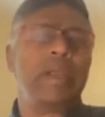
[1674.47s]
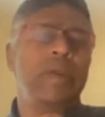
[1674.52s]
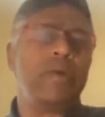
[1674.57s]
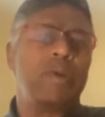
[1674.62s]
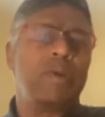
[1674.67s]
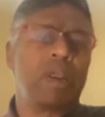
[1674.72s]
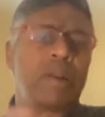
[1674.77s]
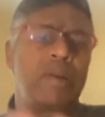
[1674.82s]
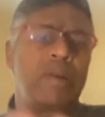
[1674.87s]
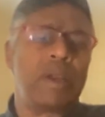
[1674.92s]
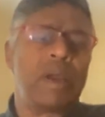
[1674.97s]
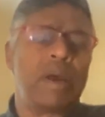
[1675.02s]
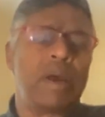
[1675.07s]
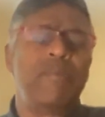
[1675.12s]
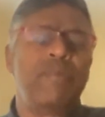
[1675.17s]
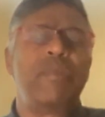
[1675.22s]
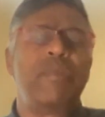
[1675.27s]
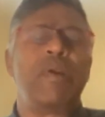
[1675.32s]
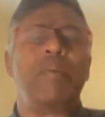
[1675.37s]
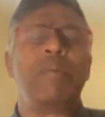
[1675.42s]
It can
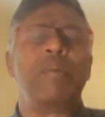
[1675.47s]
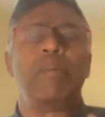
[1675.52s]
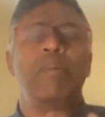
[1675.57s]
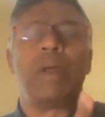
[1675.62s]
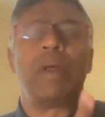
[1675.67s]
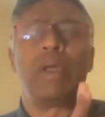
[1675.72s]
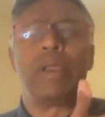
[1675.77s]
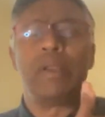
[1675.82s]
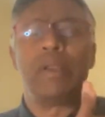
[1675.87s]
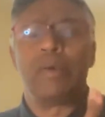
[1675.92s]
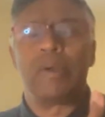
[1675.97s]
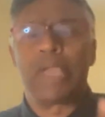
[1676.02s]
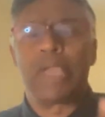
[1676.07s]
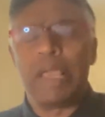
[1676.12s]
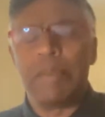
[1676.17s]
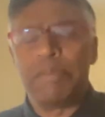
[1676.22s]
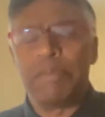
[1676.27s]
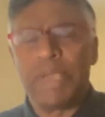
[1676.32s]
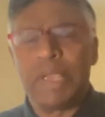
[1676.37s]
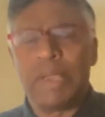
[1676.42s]
come from
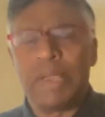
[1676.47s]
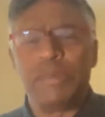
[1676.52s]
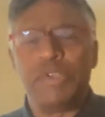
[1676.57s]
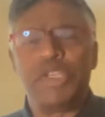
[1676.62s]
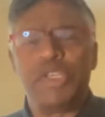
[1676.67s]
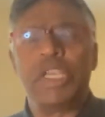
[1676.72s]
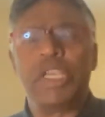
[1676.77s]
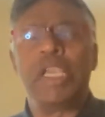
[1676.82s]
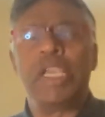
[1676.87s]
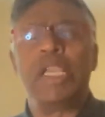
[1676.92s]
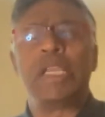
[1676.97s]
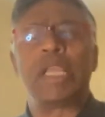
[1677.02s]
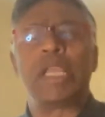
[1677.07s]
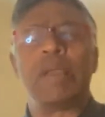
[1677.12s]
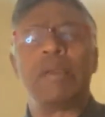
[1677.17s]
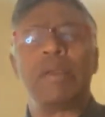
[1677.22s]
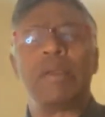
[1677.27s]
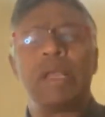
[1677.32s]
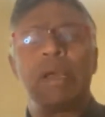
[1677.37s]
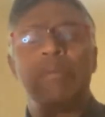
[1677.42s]
KPMG, it
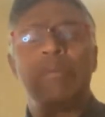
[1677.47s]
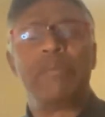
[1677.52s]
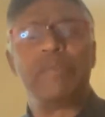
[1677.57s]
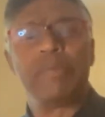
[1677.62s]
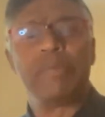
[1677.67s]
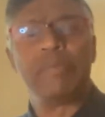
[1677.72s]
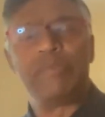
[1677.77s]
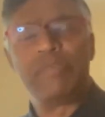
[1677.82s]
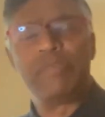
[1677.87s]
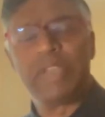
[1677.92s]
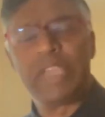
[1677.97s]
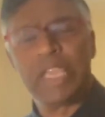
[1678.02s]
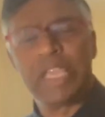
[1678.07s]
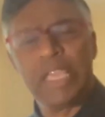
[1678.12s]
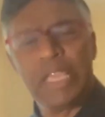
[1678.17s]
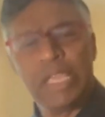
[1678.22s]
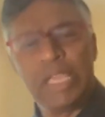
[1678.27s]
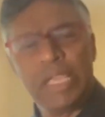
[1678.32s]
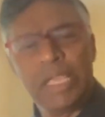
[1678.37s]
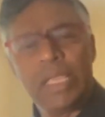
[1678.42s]
can come from
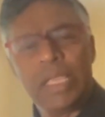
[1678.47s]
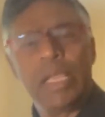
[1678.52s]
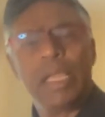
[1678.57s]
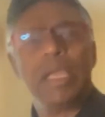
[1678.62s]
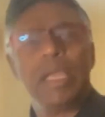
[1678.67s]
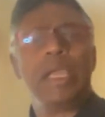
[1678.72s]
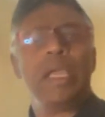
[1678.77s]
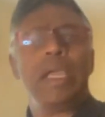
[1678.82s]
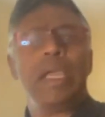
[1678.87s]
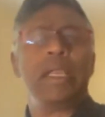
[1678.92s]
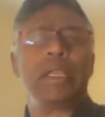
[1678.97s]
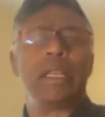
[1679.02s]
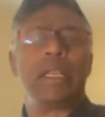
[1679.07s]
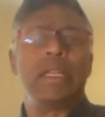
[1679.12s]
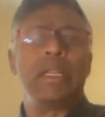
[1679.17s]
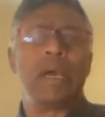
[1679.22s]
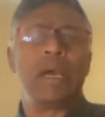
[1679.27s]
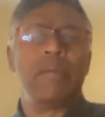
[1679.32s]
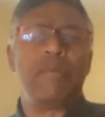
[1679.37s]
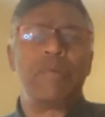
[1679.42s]
FICCI, it
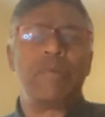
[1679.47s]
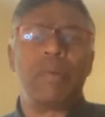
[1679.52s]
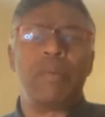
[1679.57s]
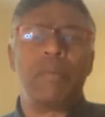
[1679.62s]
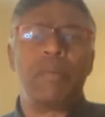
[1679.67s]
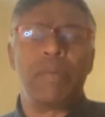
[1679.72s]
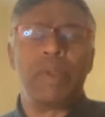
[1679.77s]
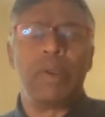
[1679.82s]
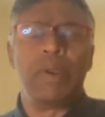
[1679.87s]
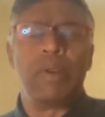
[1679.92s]
can come from